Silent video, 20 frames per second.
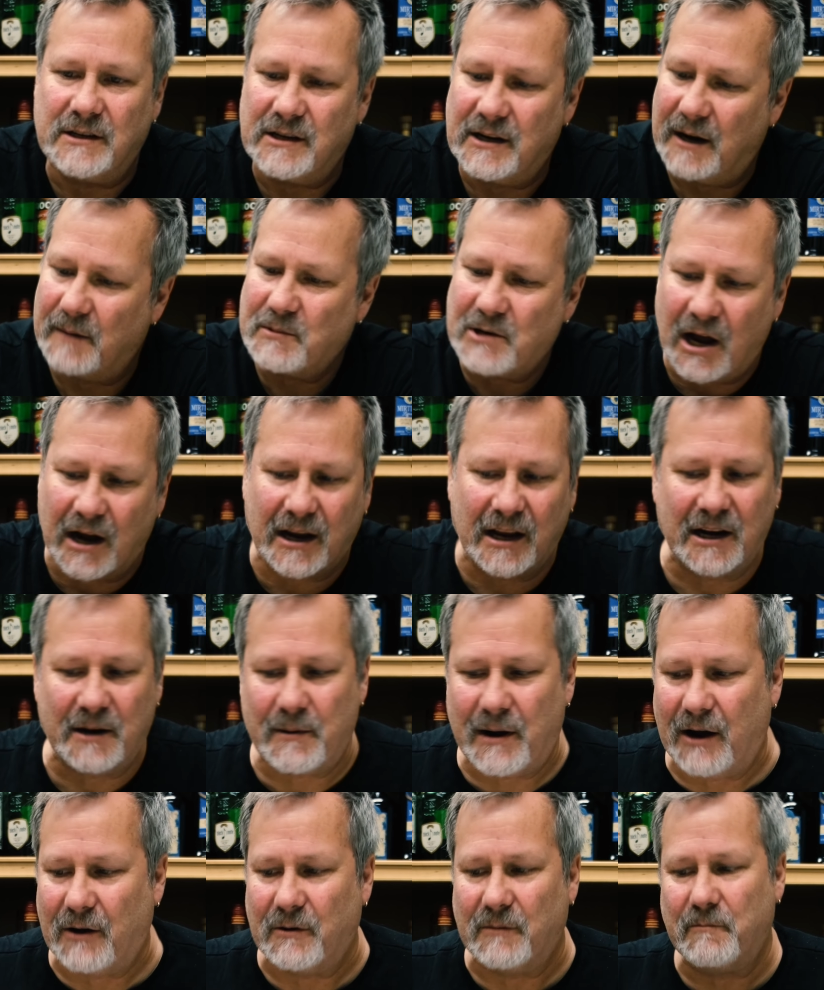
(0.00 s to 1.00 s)
And I'm talking
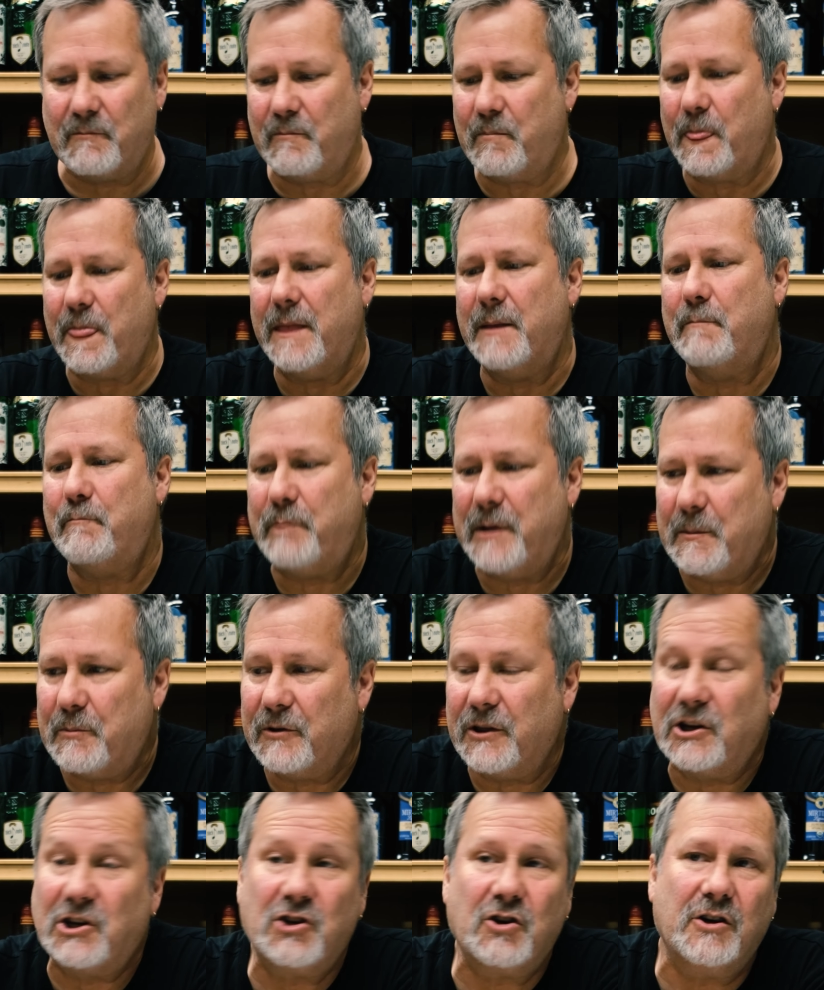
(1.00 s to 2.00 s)
about people
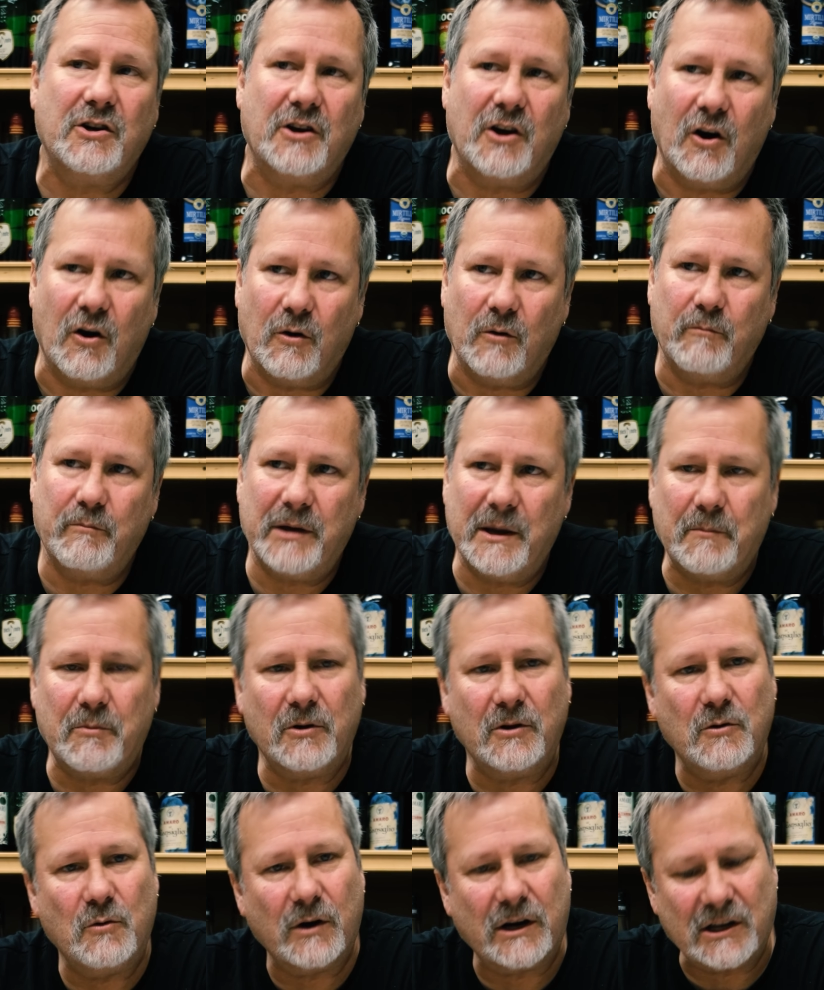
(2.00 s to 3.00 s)
that should know,
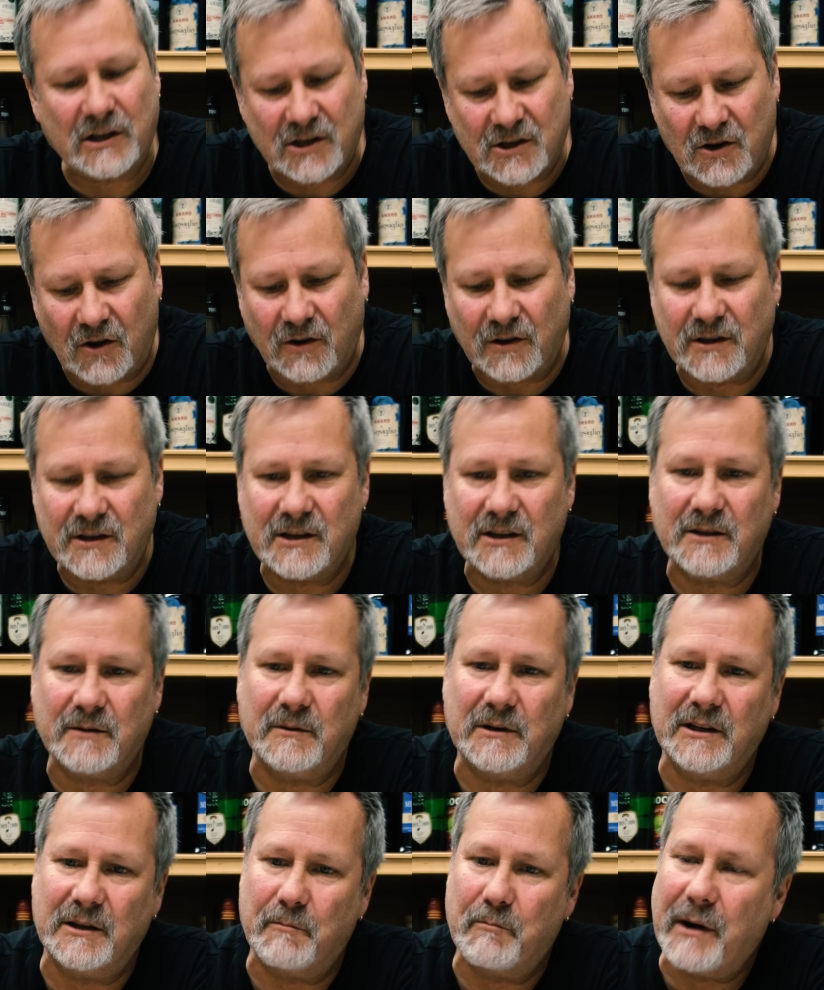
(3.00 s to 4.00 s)
people who are consultants
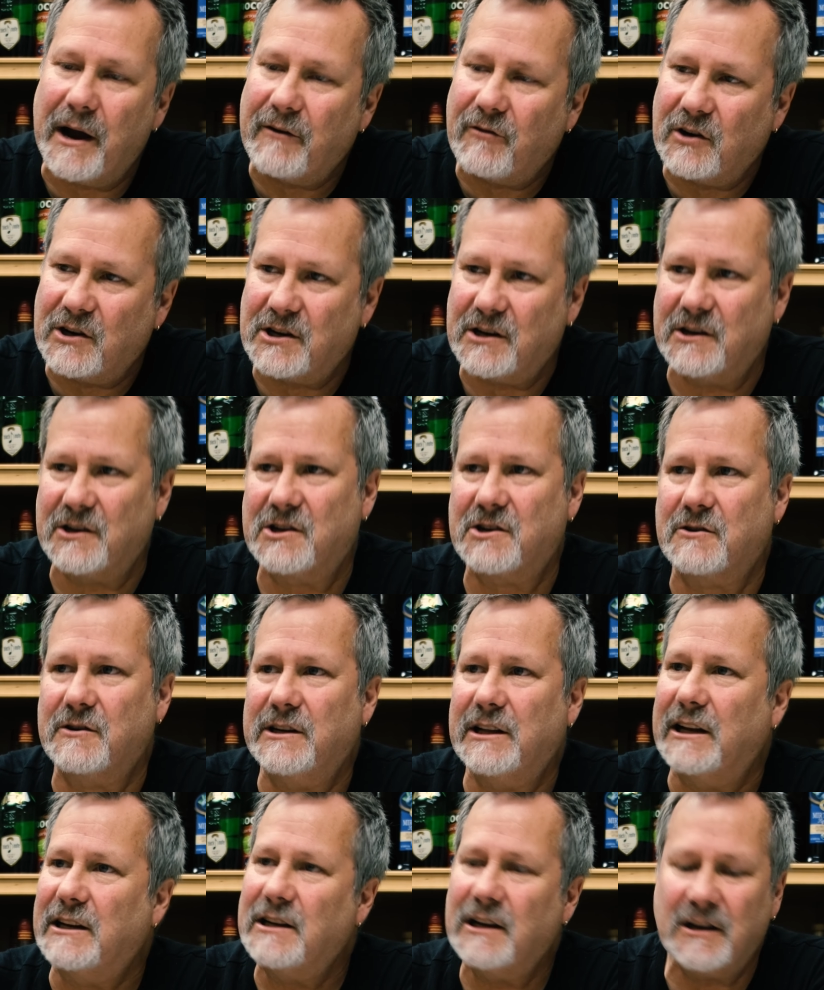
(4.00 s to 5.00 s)
in the beverage industry
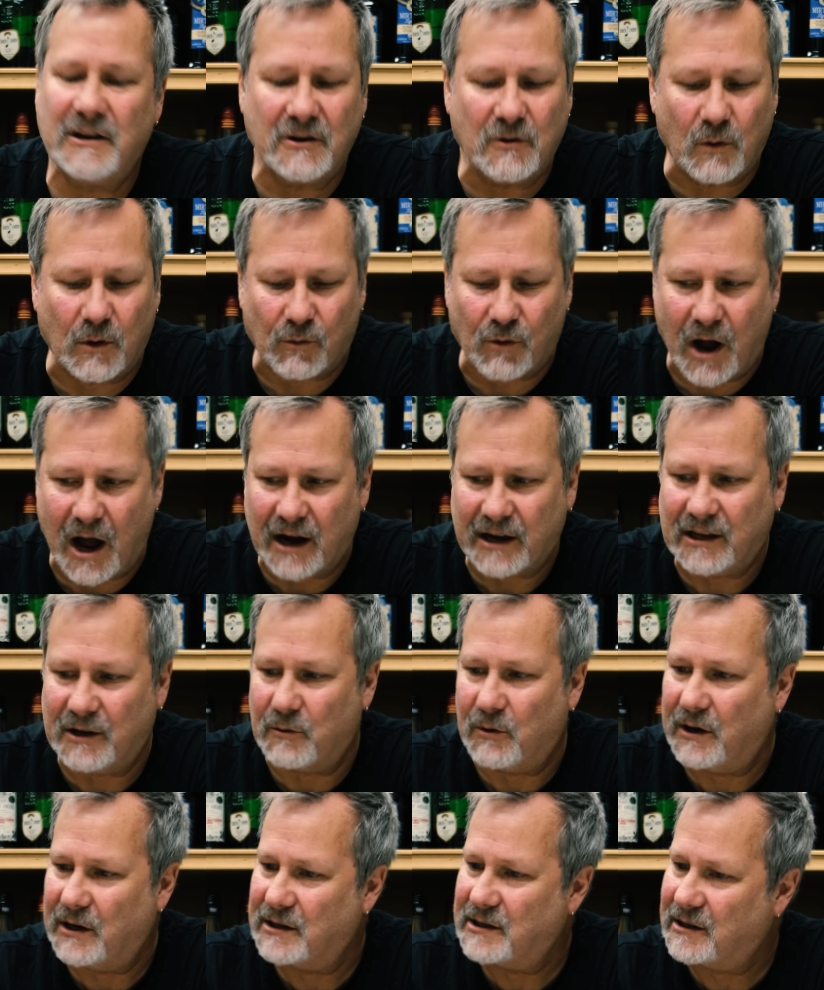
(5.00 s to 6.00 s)
that didn't know what Rakija
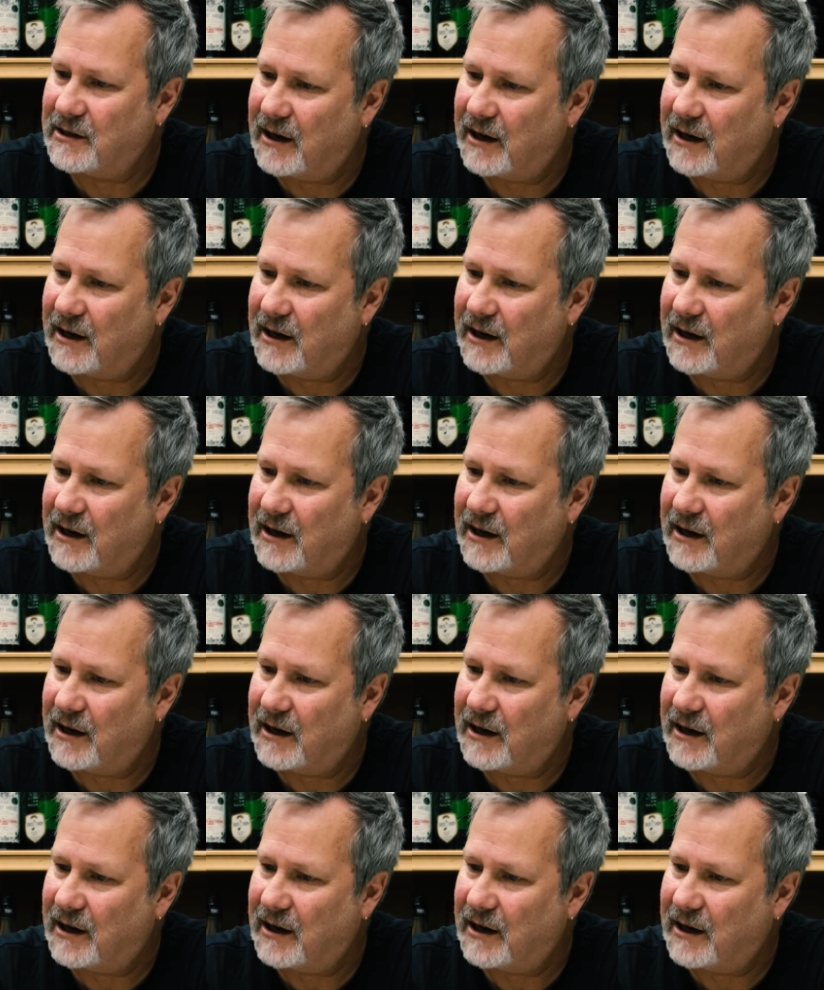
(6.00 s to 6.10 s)
was.